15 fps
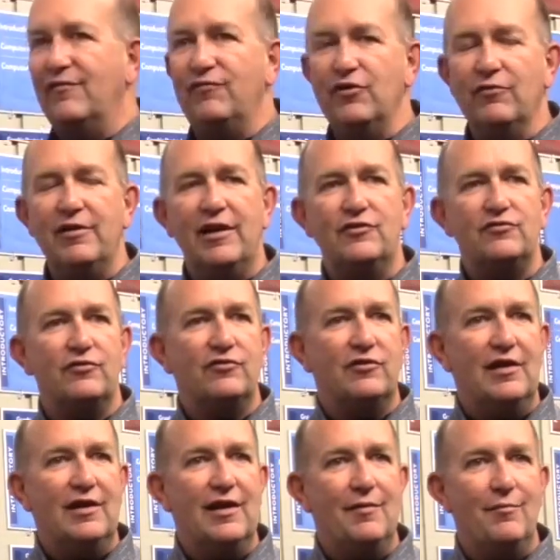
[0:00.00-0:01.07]
If you're
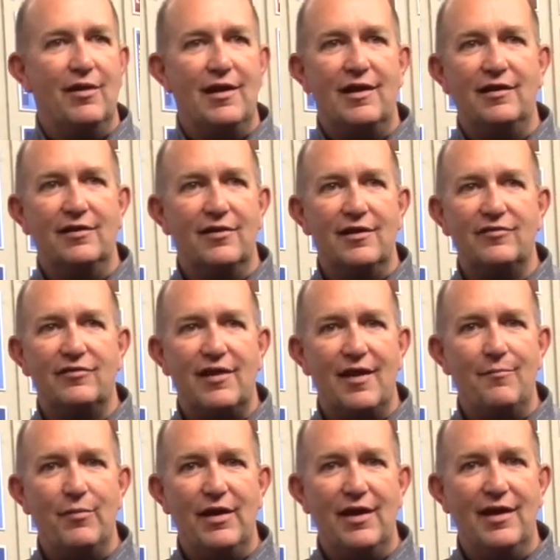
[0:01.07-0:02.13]
interested in like let's
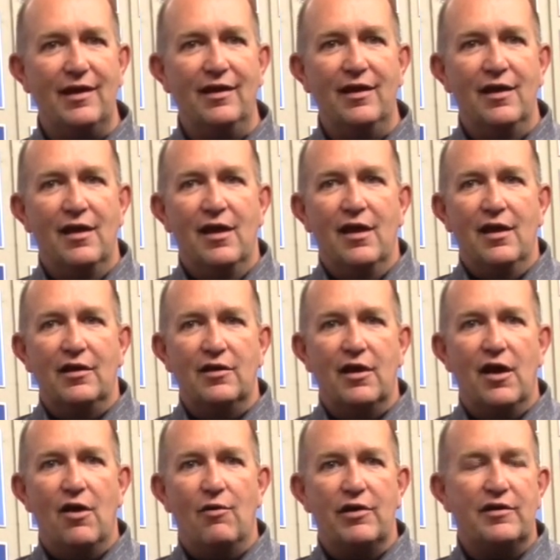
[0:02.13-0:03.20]
say being, you
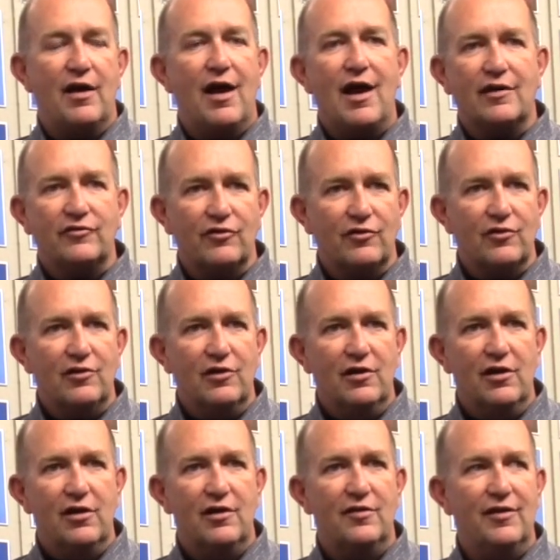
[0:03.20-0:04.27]
know, a doctor
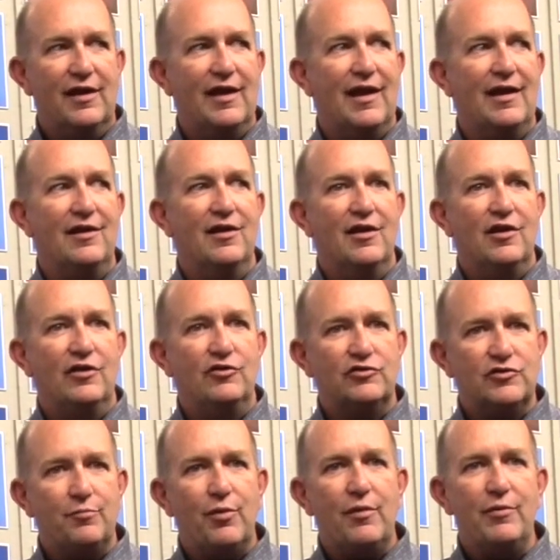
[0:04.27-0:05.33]
then you
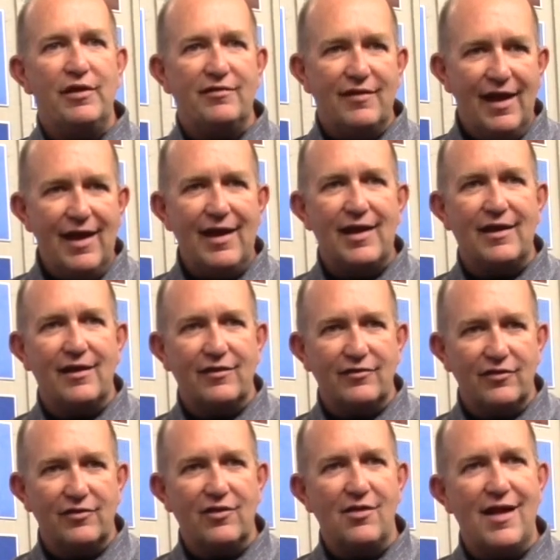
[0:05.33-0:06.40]
should probably take
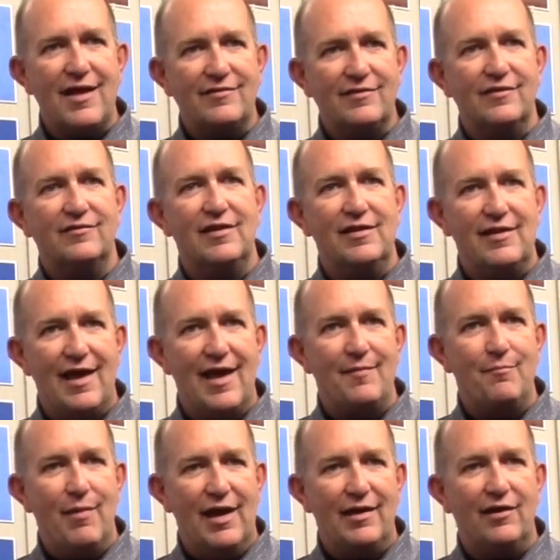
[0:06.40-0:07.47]
classes in
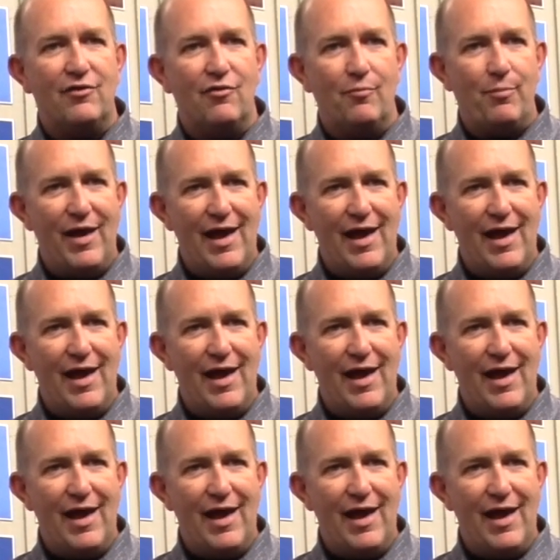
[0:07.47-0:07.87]
that medical